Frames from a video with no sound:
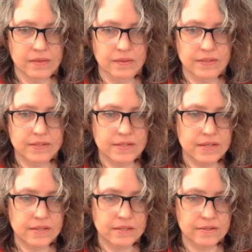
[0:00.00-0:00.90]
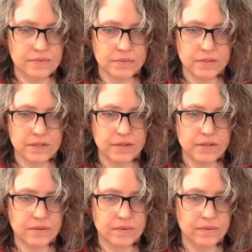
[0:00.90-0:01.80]
Let's take this. We're gonna
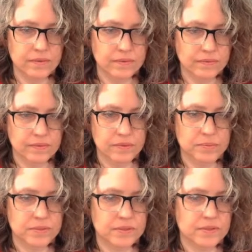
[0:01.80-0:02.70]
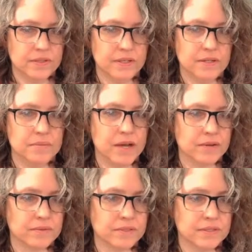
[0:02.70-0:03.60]
go... Oops, I had it
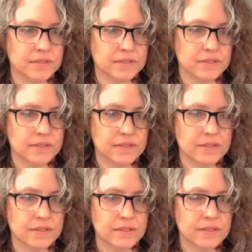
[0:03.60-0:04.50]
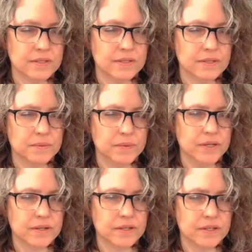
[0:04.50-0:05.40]
backwards.
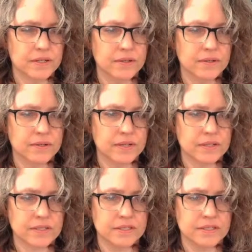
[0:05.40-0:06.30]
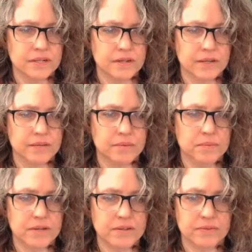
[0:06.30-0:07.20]
We are gonna go talk to Jerry. We
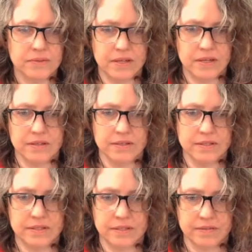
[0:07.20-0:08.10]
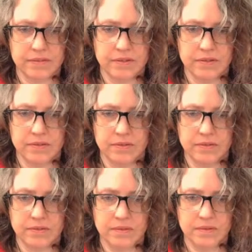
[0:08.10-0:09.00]
might as well take all the stuff that goes
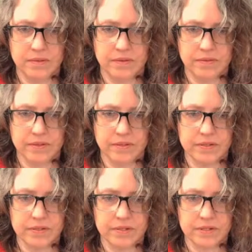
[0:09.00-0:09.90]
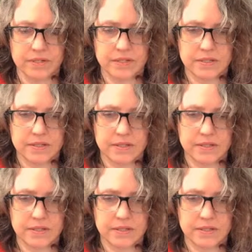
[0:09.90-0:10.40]
over to the church.